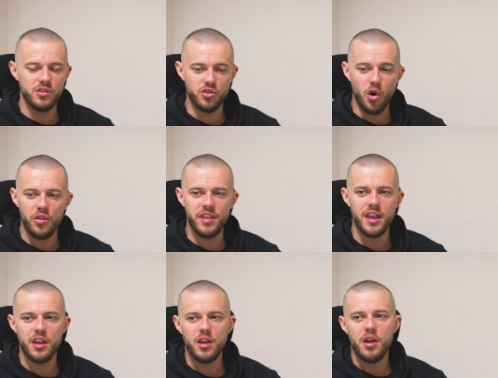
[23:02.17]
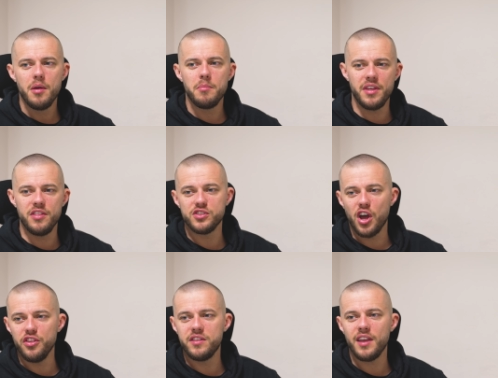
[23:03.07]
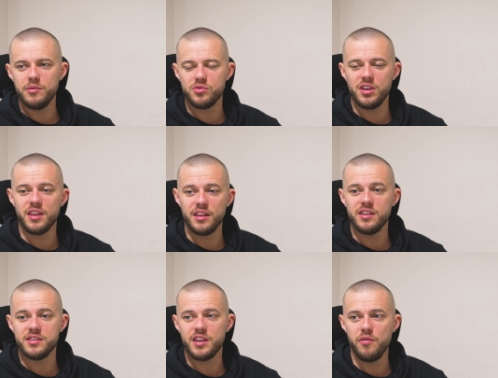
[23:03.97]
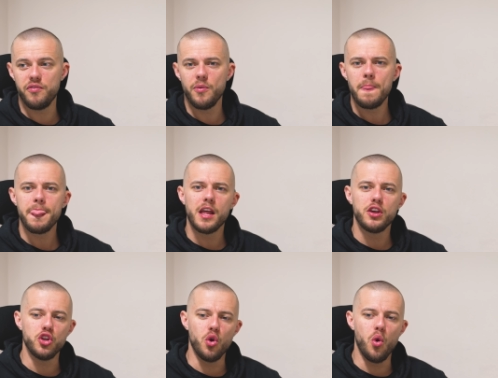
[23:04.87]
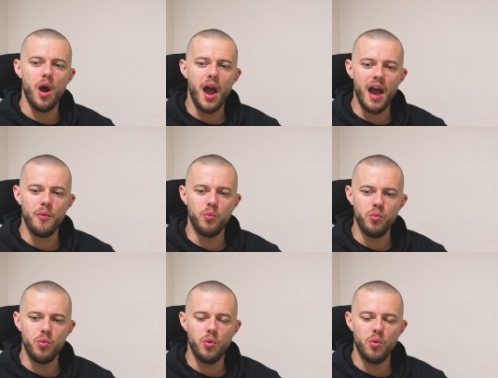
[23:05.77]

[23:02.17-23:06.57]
You're not there. But then there's other times where you think to yourself, you know, I'm,